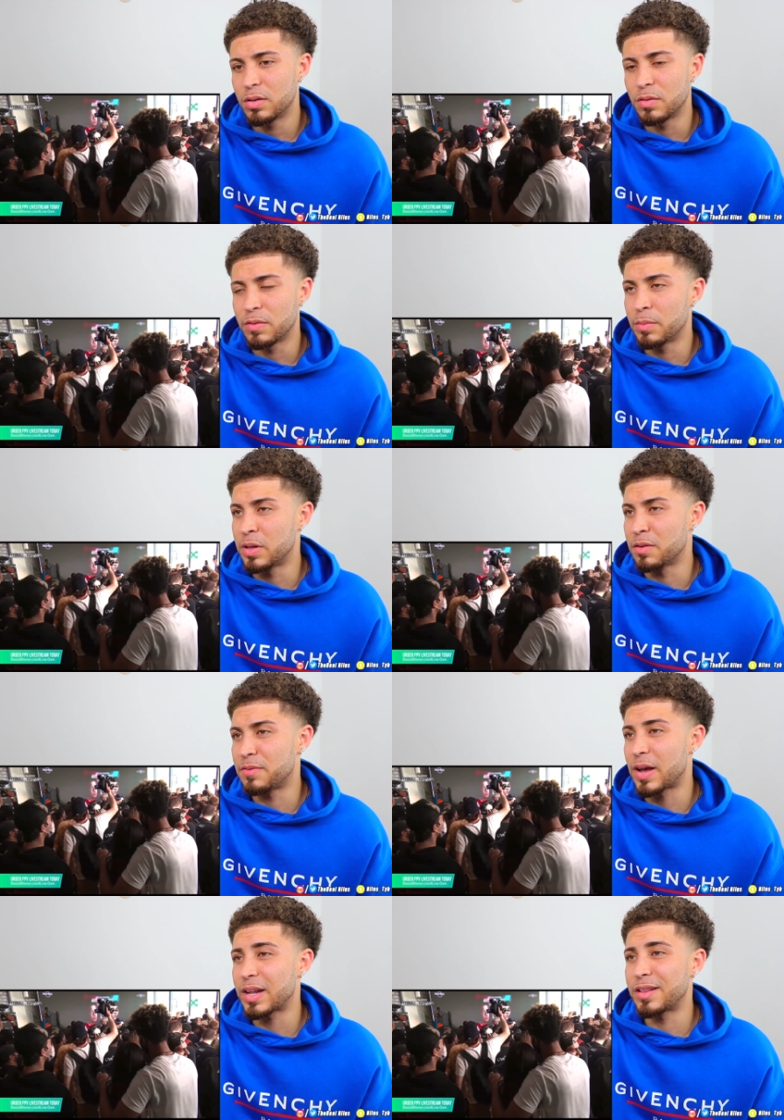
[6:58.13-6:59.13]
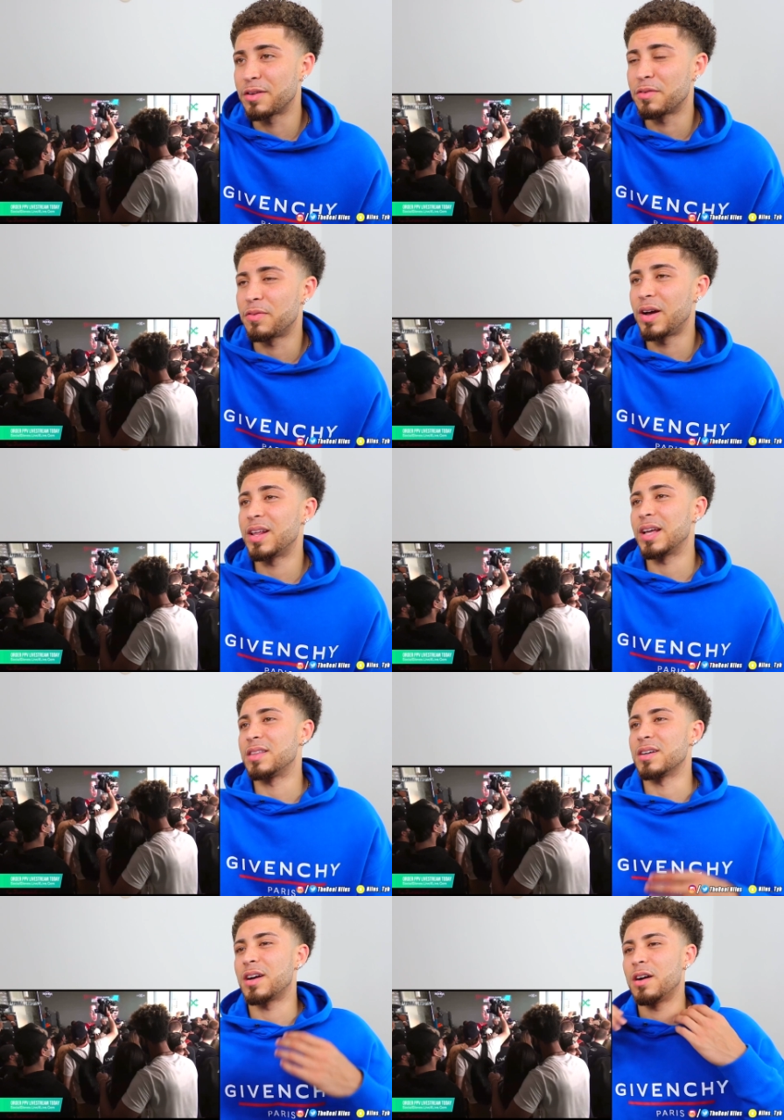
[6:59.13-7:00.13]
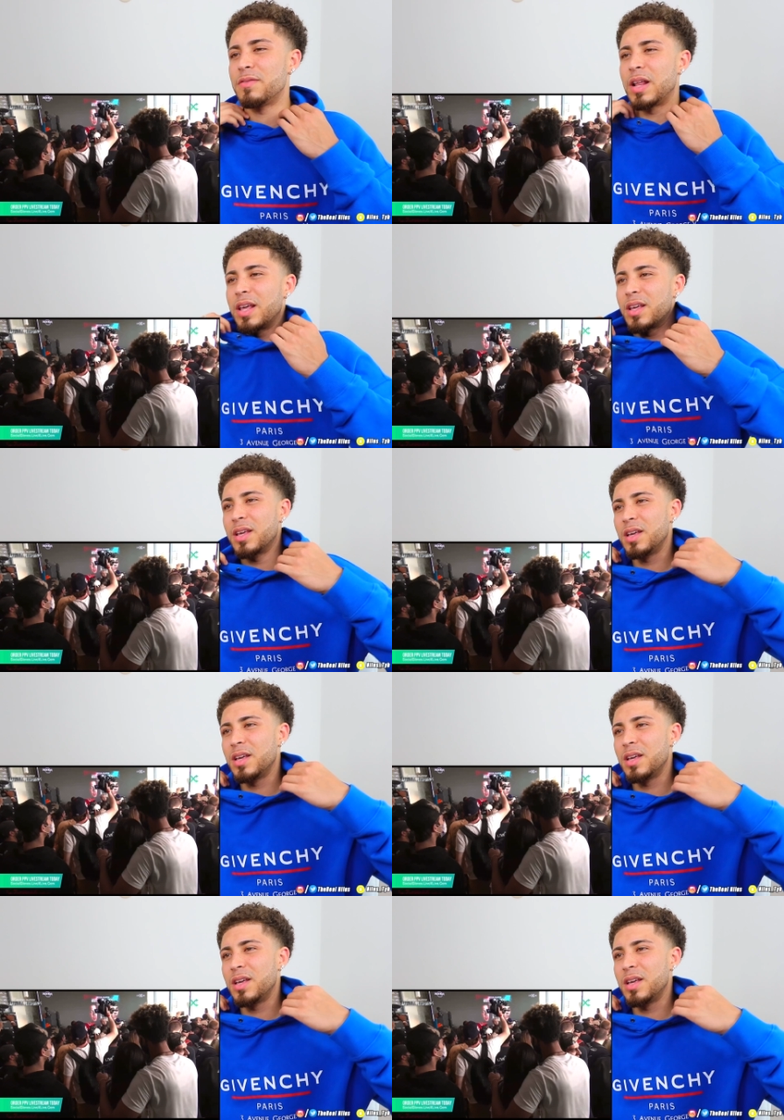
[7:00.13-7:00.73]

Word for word: You feel I me? Mean? The fact that they're fighting at the comp, like